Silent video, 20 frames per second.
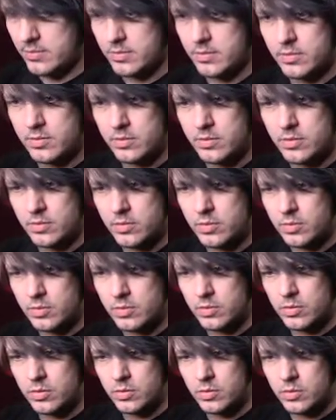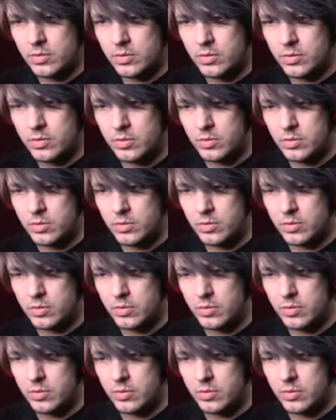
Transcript: Nobody speaks.